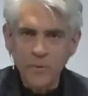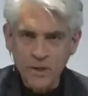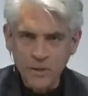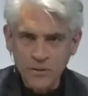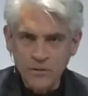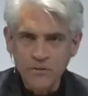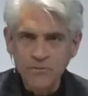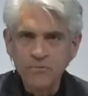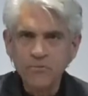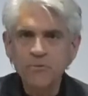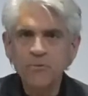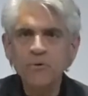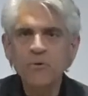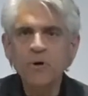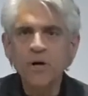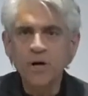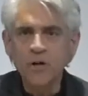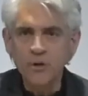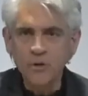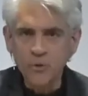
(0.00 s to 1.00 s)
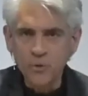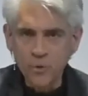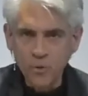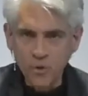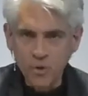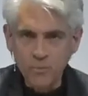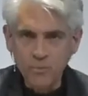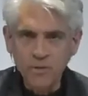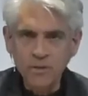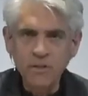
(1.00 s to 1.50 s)
went through a
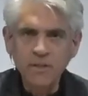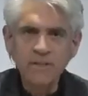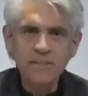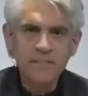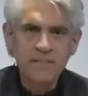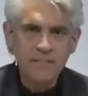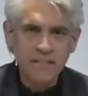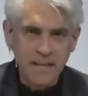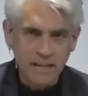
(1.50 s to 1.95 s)
normal